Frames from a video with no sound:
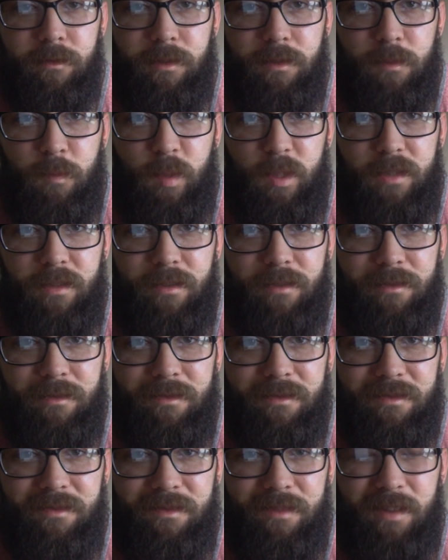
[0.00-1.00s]
It's been,
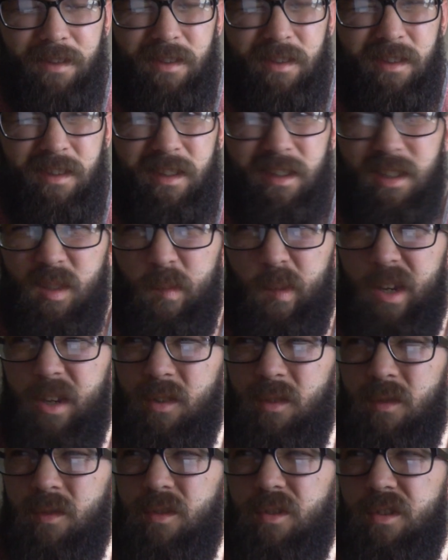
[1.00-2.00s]
I think,
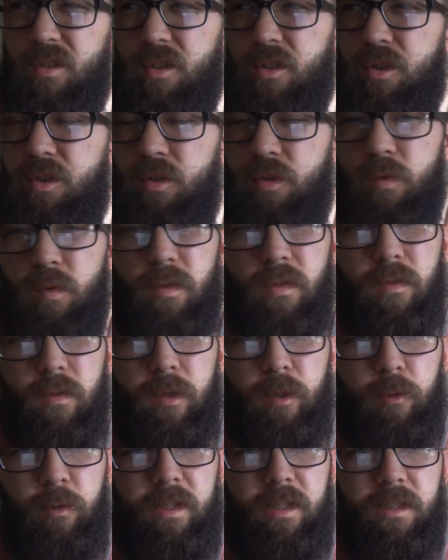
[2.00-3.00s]
about 2 or
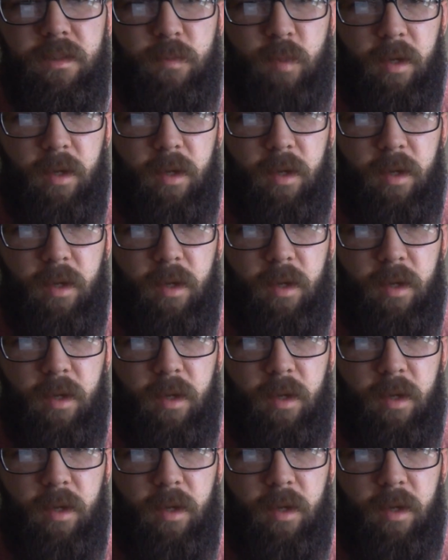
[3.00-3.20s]
3 weeks,